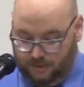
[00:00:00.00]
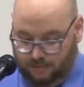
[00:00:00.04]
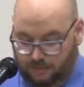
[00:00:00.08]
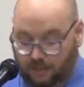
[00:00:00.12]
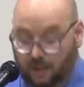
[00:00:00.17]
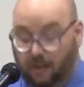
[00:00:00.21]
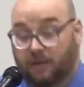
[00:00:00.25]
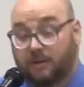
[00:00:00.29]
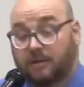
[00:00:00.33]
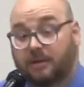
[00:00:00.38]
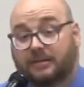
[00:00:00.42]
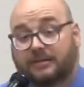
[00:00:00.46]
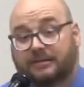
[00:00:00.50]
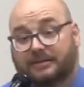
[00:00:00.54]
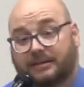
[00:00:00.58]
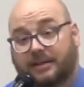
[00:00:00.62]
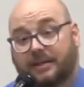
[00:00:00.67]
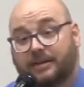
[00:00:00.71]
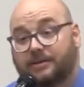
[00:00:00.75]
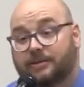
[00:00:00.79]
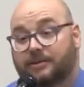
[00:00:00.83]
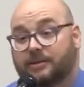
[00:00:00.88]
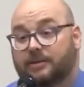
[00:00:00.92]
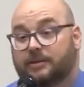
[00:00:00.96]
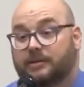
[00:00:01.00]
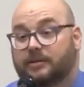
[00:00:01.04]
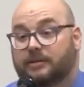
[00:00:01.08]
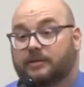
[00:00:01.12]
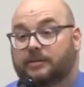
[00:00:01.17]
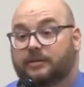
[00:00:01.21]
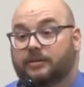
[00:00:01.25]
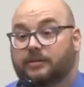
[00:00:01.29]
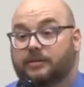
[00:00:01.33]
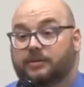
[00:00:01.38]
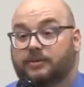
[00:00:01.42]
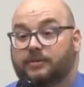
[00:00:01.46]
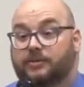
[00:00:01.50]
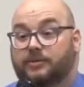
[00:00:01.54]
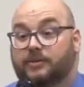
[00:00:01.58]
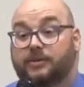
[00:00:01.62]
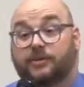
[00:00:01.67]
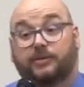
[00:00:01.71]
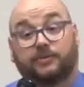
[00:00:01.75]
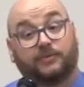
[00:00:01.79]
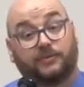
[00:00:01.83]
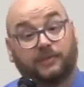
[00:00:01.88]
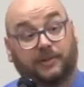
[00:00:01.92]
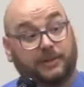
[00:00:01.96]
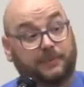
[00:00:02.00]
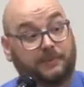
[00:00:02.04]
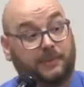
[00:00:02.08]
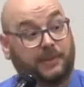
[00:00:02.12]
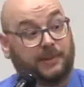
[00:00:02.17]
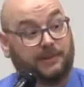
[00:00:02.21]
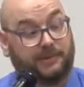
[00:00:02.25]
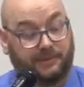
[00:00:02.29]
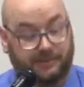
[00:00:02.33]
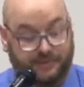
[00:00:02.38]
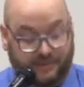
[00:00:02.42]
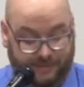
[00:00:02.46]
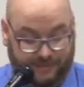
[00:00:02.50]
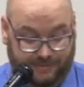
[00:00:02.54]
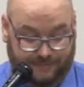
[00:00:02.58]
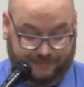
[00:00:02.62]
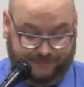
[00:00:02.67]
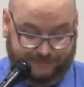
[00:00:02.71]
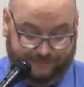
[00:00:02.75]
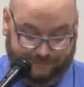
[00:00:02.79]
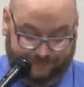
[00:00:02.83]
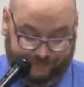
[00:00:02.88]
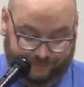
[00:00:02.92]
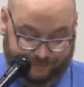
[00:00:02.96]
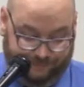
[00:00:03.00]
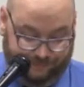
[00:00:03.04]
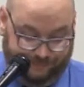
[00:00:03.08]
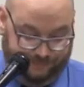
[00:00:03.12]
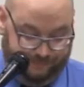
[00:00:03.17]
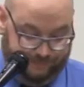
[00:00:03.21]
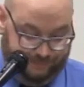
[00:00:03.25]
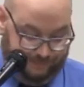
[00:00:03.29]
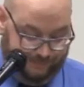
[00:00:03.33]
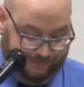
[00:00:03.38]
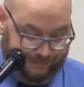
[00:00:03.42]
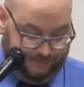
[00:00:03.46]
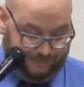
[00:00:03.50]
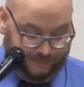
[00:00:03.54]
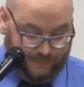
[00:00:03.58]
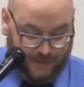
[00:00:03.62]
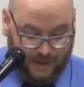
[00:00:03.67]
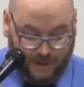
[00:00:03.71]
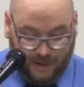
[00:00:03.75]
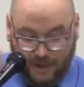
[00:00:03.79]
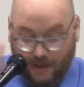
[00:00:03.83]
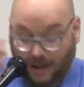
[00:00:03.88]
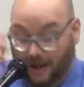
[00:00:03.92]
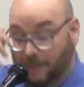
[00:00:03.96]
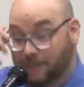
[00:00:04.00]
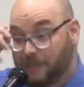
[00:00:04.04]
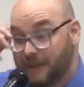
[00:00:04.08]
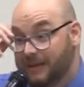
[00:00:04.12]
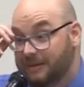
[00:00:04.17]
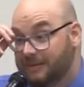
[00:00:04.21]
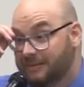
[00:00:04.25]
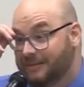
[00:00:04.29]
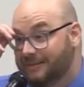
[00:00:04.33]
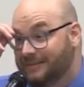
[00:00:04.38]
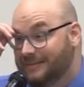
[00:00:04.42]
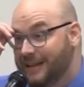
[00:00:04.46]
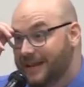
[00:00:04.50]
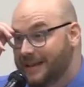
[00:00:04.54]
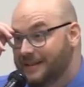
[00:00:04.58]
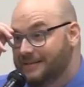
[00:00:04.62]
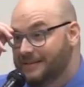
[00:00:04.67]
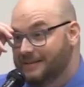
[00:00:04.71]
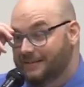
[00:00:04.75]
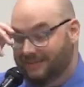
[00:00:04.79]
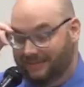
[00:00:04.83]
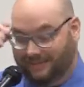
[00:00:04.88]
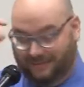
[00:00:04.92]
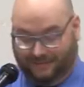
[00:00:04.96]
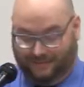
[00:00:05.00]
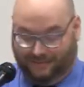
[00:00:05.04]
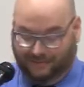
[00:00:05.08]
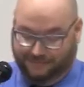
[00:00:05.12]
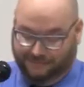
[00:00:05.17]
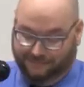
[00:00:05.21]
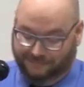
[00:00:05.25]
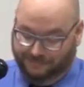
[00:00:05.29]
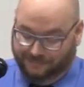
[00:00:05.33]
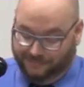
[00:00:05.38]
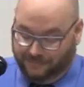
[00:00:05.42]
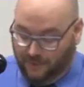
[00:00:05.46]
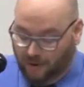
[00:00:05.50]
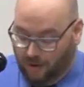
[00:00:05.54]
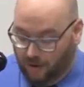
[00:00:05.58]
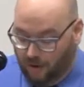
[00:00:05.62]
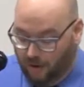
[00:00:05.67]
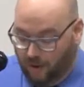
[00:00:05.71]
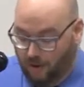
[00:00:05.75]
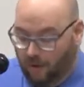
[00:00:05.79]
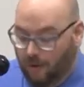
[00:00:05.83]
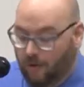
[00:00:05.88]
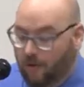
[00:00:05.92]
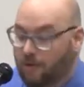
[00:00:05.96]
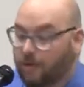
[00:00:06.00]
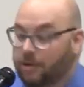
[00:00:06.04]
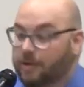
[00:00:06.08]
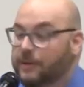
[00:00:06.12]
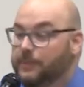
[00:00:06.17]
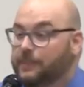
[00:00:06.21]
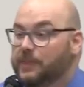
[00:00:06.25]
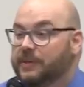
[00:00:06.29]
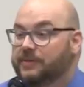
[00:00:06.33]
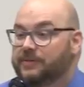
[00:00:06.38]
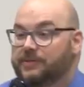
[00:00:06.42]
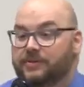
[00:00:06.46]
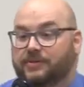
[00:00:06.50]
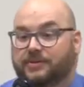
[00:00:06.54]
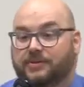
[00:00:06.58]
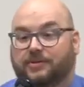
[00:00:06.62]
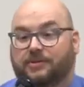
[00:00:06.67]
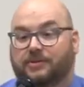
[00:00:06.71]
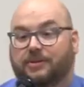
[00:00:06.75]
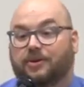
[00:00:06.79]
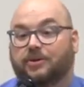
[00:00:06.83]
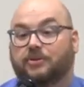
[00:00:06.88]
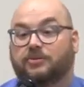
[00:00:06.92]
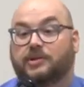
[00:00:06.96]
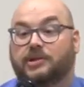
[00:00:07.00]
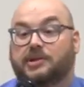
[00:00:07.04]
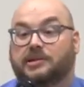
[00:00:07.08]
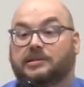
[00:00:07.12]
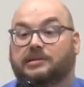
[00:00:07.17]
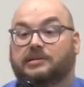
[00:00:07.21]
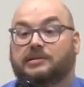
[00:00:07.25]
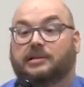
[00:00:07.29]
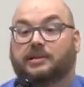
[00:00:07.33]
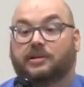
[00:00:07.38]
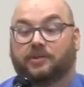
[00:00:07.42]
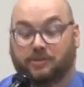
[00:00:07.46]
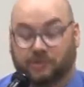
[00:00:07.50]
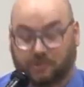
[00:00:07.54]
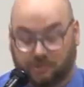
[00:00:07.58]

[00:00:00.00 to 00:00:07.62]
Paul's letter to the Philippians. About sadness, all epistles are written in